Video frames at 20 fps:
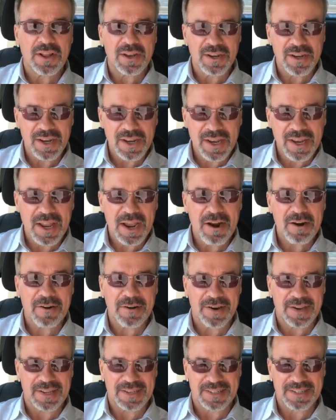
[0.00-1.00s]

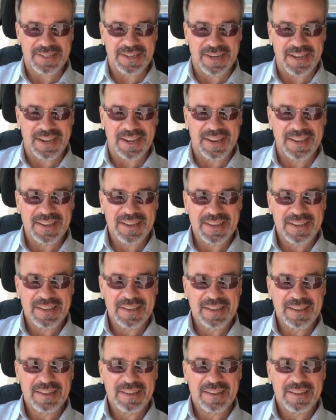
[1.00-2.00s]
hilariously,
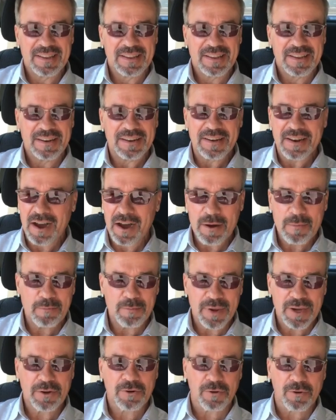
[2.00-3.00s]
not
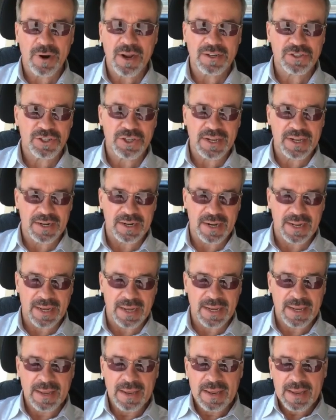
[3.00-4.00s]

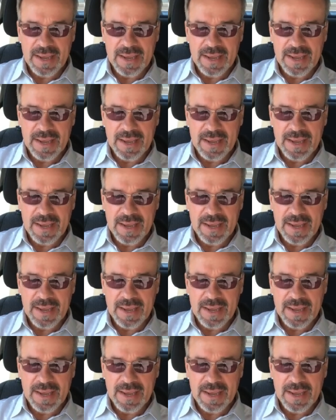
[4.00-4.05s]
begrudgingly.